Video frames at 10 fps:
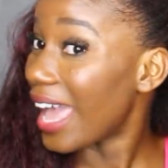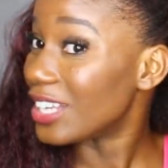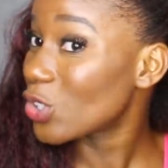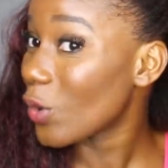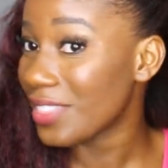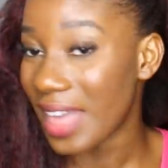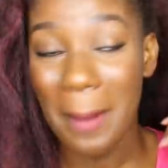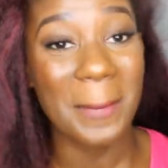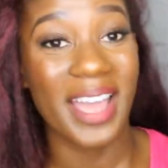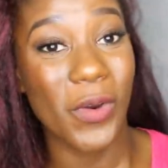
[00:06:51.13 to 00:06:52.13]
ensure
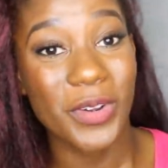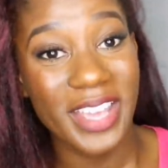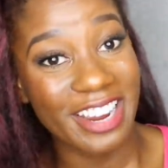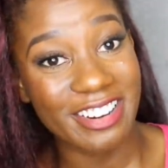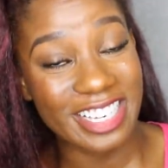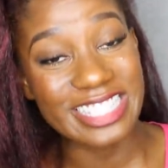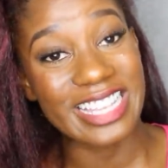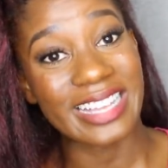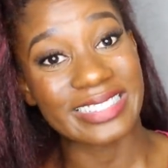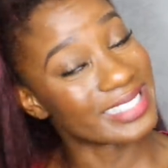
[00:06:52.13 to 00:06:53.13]
that my own hair
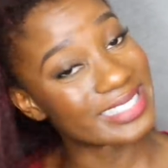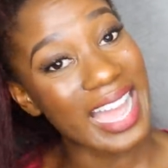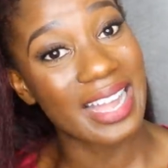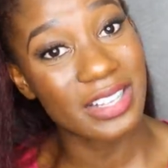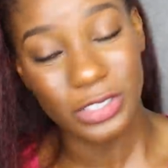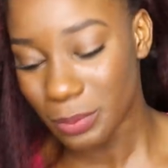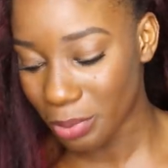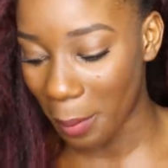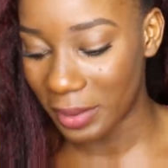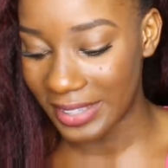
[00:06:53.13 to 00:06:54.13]
is detangled
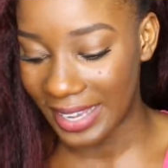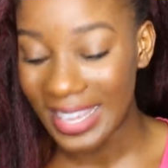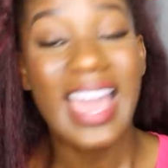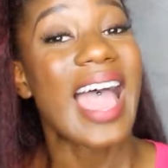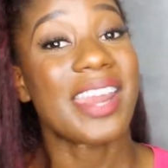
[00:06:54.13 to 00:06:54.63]
properly.